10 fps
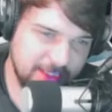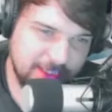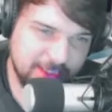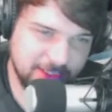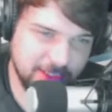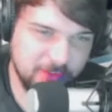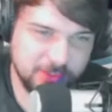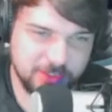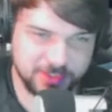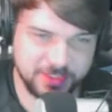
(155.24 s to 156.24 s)
It's
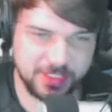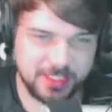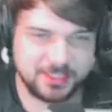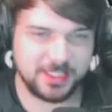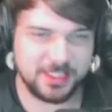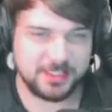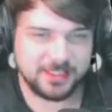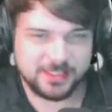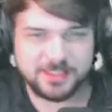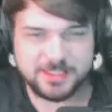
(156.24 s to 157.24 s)
just a nice thing
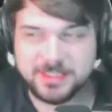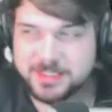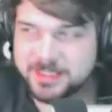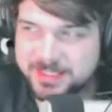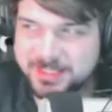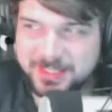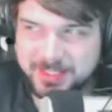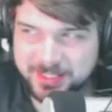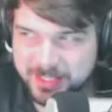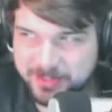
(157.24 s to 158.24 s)
to see,
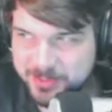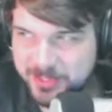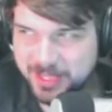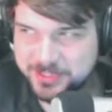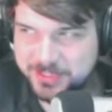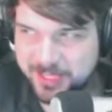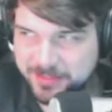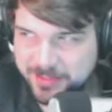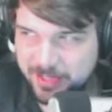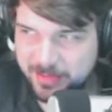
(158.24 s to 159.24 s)
when you actually have the
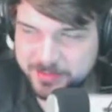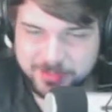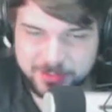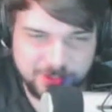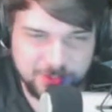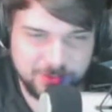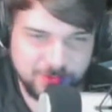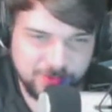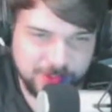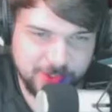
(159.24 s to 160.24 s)
option to choose
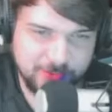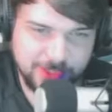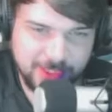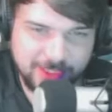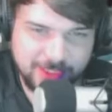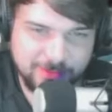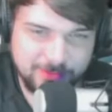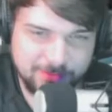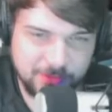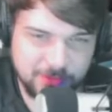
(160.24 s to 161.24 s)
what you would like to be
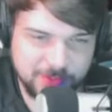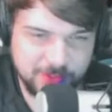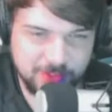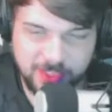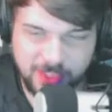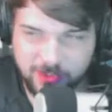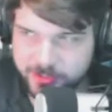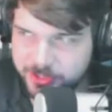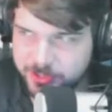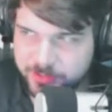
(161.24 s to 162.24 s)
focused on. I always
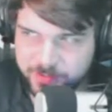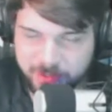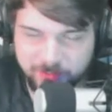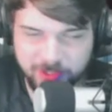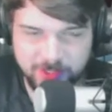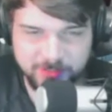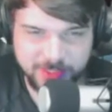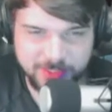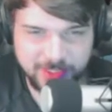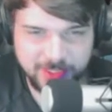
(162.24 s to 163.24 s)
choose frame rate, but
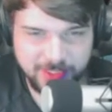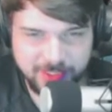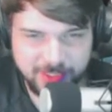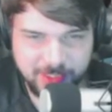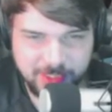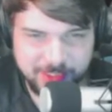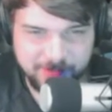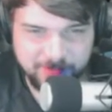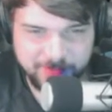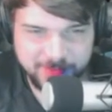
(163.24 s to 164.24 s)

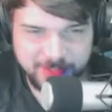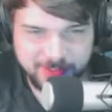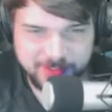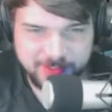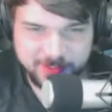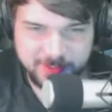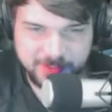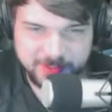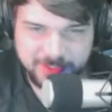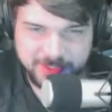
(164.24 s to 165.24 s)
that's just
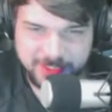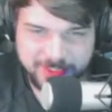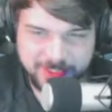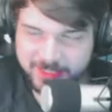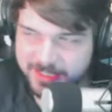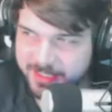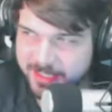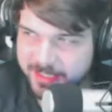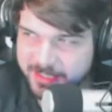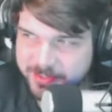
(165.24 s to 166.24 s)
because
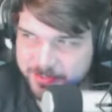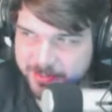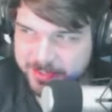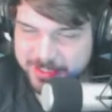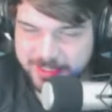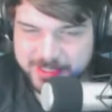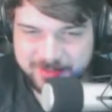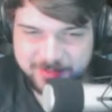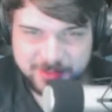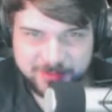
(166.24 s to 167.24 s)
it's really nice to
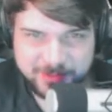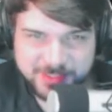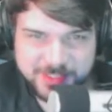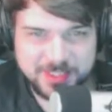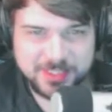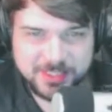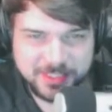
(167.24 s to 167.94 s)
be able to see